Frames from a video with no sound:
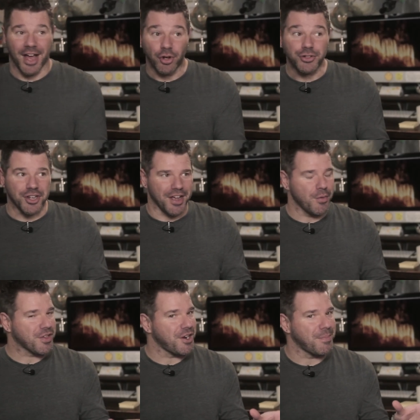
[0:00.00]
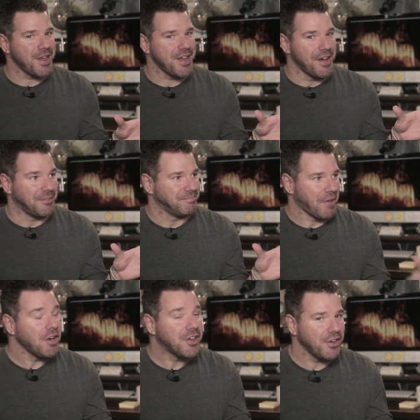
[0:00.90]
I told you, it was going to be
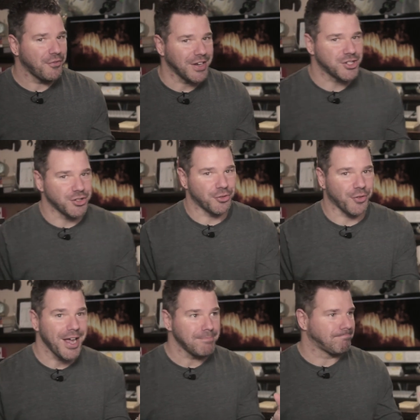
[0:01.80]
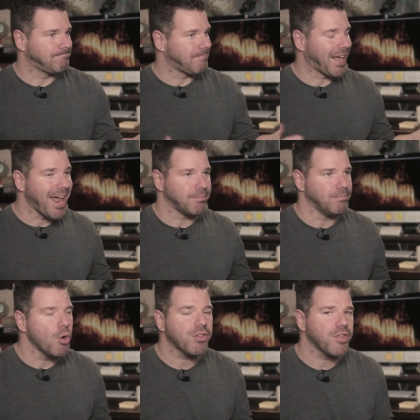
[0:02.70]
unconventional, right? Again,
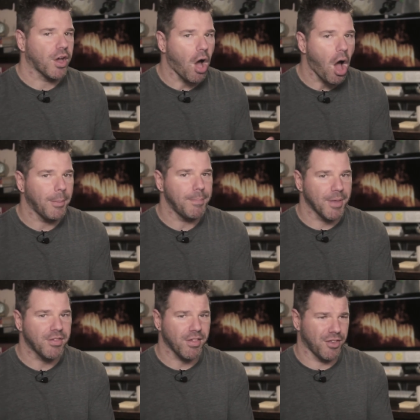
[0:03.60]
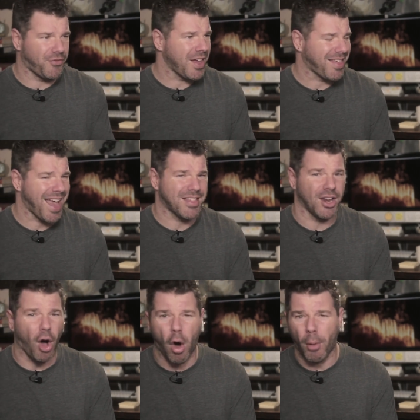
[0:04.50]
most of the common business advice has
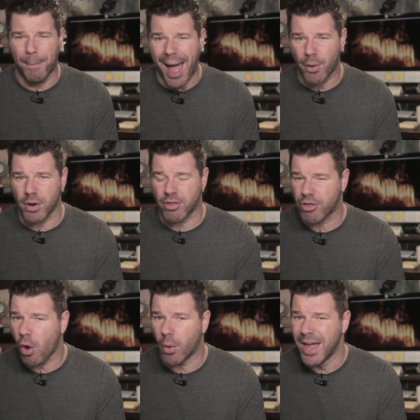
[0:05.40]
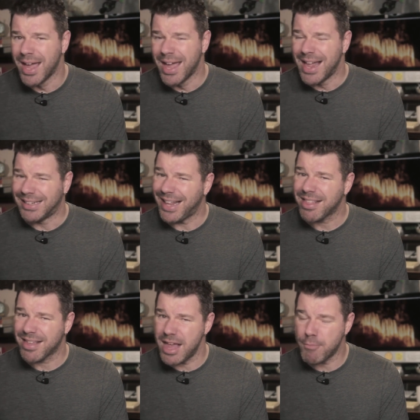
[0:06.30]
it all backwards. So
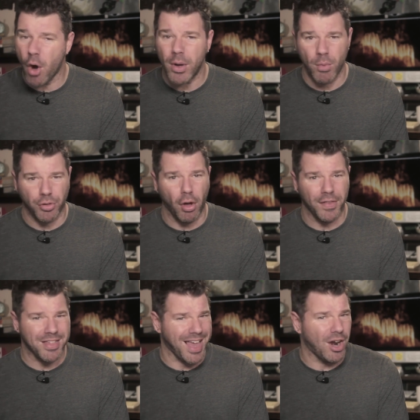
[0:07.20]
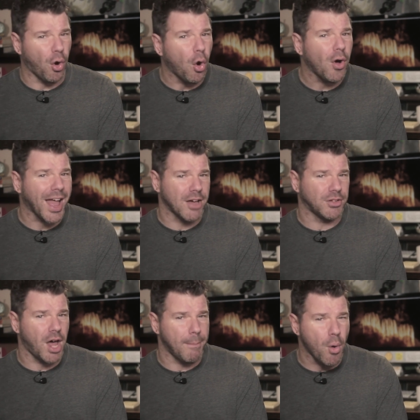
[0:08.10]
let's keep going with all this and a whole heck of
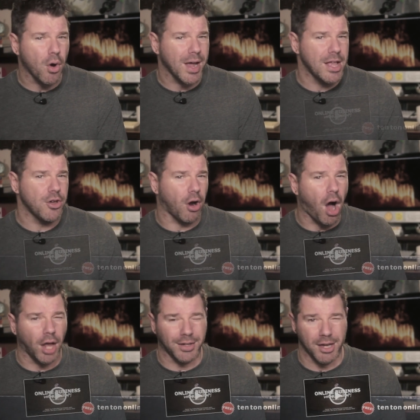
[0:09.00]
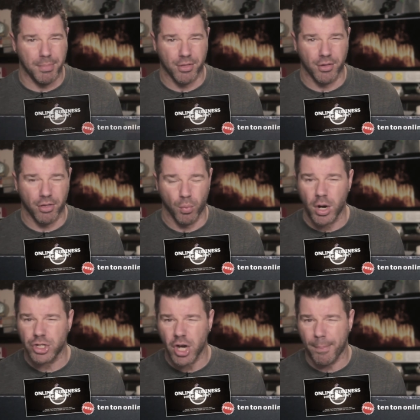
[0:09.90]
a lot more in your online business
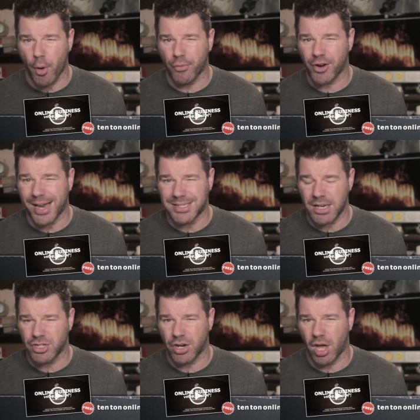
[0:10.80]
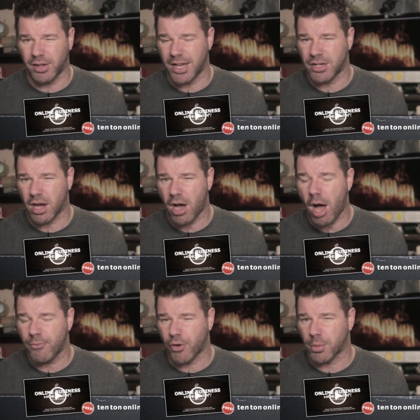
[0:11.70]
workshop over at
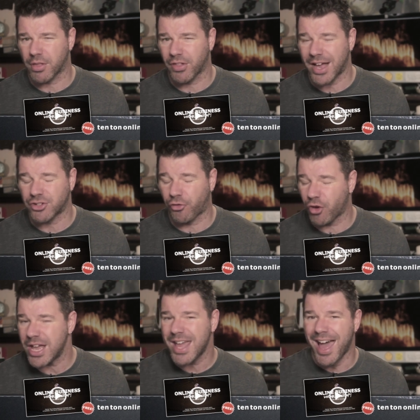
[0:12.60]
TenTonOnline.com/free.